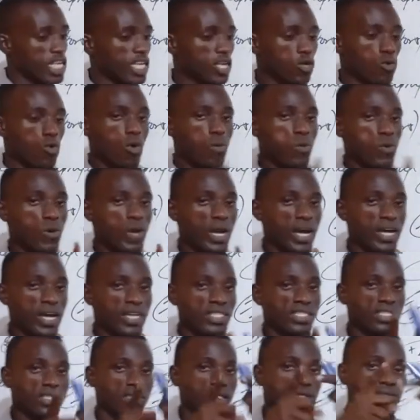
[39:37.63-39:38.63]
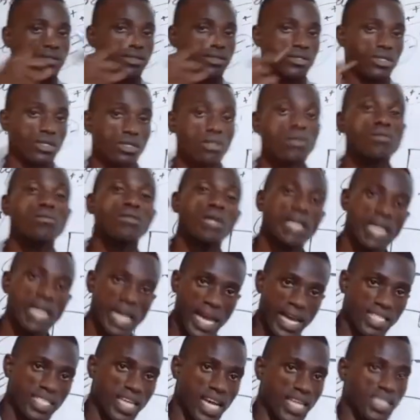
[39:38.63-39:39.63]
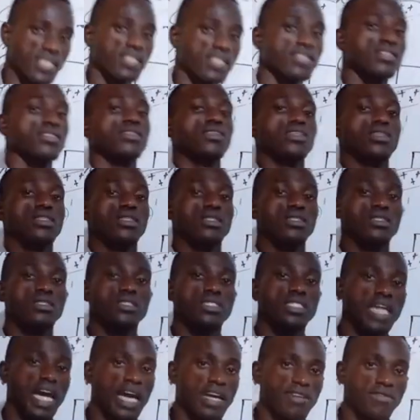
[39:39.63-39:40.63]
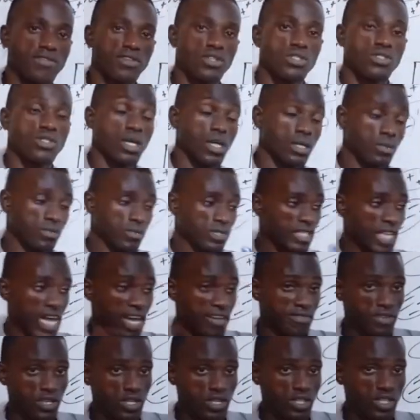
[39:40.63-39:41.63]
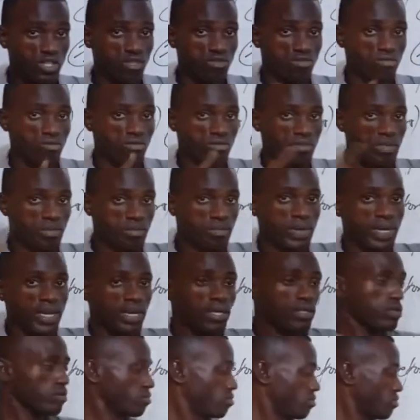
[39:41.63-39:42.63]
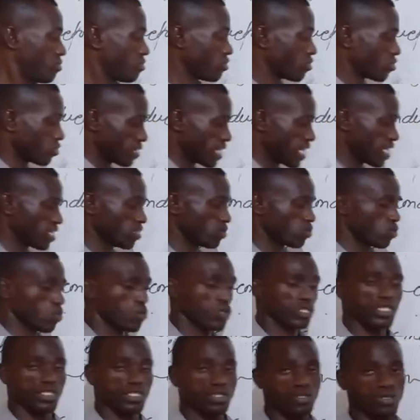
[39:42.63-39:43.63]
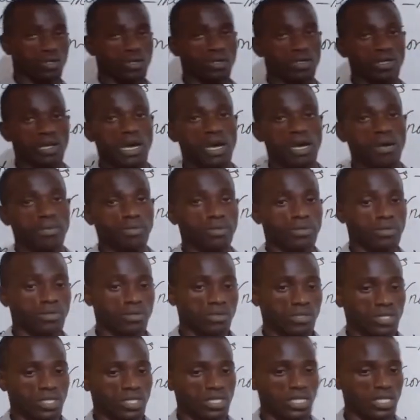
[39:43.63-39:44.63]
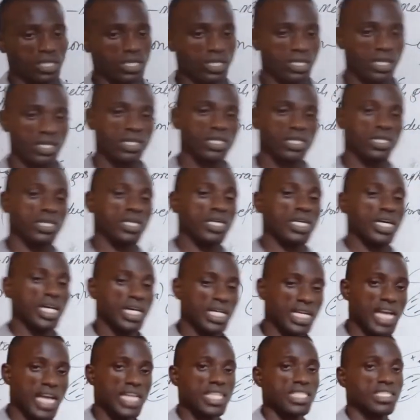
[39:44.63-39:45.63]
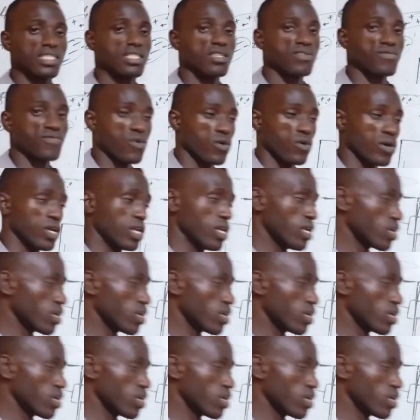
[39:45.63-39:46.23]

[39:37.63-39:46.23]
equal polarity, like charges, diverge, repel. So that is what is going to happen here. And that is it for